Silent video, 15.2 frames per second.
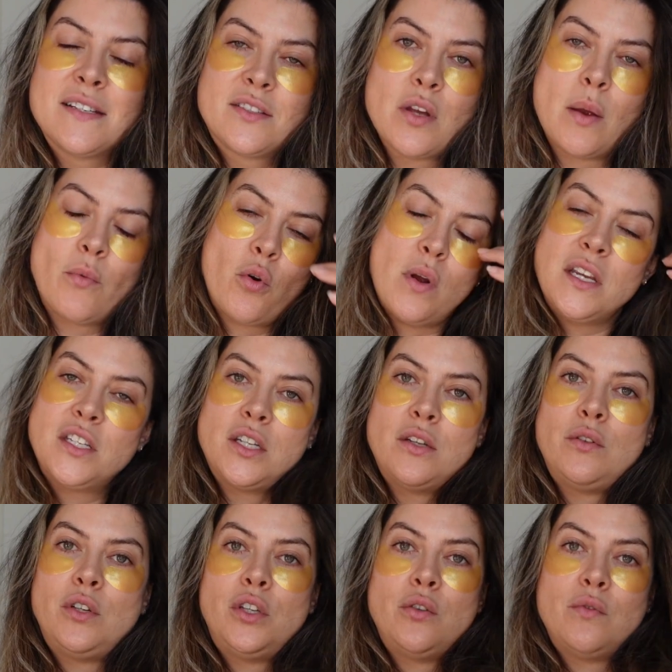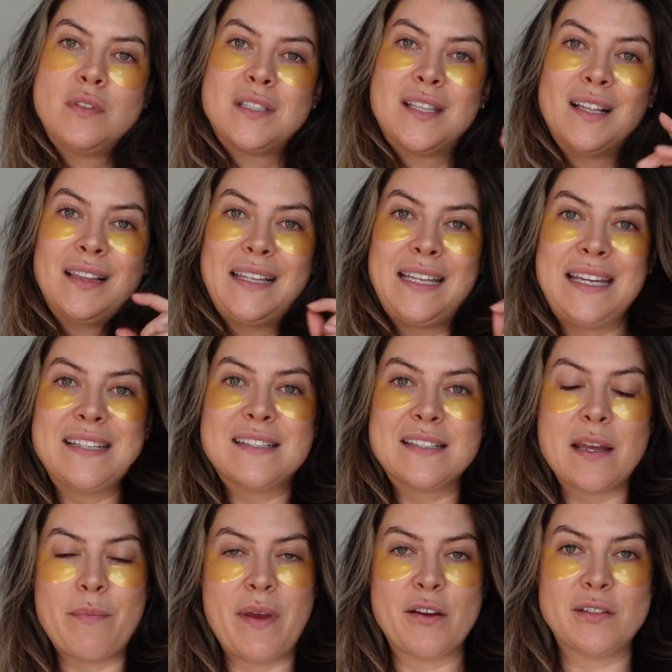So I'm going to use the
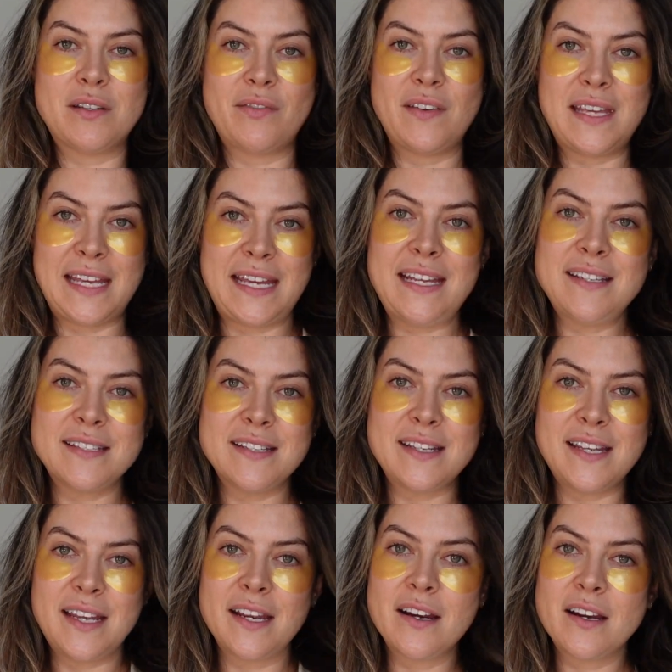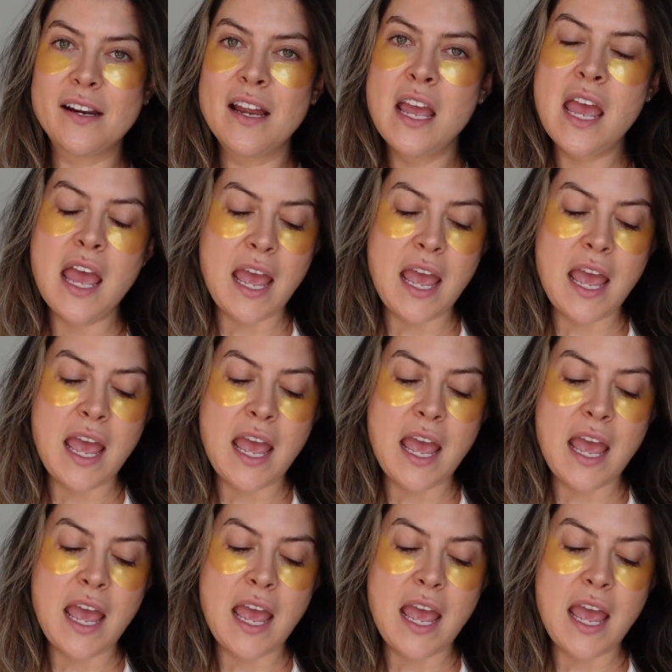least amount of heat here.